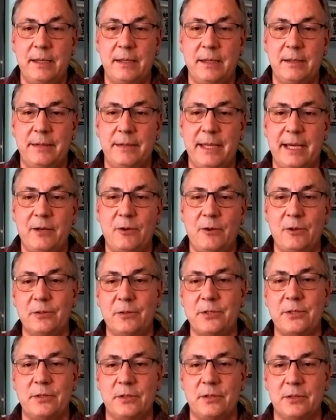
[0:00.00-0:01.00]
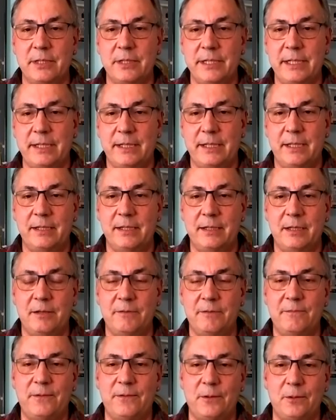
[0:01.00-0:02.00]
that whole story
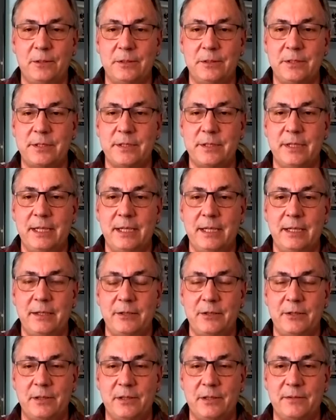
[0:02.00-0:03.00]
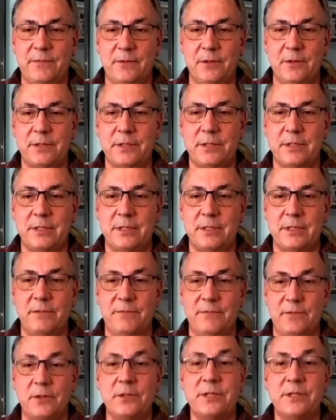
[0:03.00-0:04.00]
unfolds during the
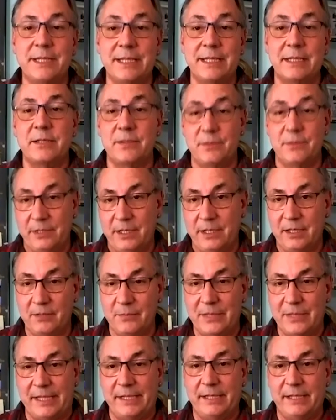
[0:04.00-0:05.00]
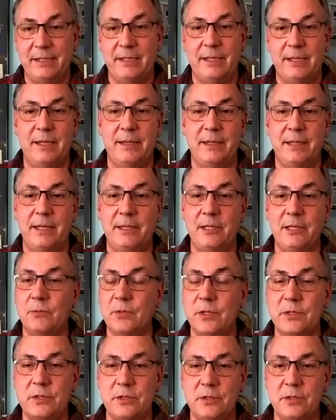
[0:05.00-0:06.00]
first 6 young men, and then there
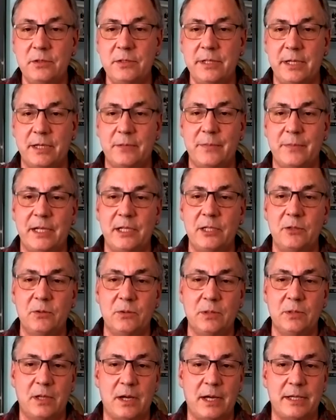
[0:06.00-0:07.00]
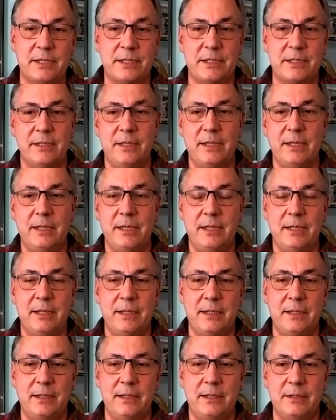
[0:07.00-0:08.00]
were 2 young men who were lost
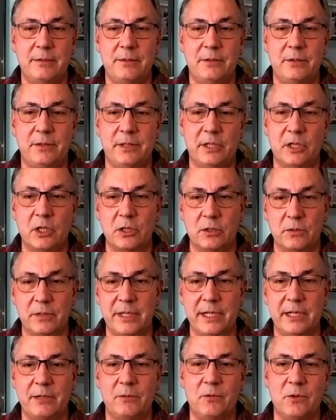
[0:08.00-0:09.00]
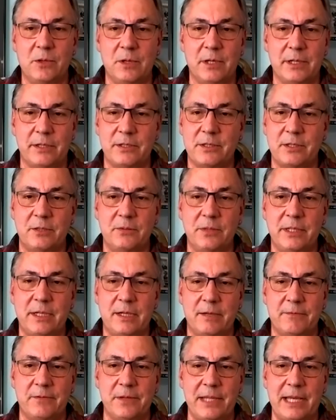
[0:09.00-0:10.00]
during the Korean War, and so we
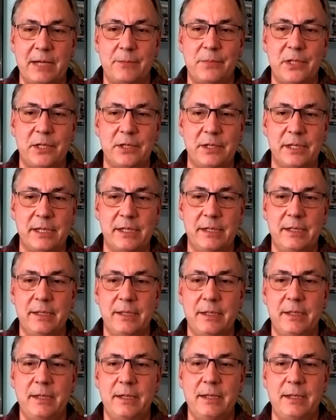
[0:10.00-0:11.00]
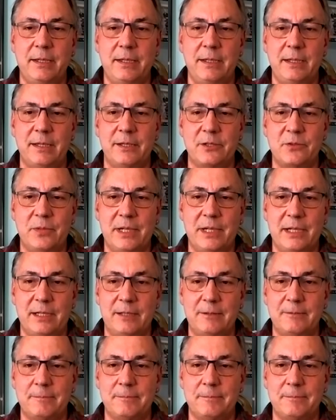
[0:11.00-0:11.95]
cover that period as well.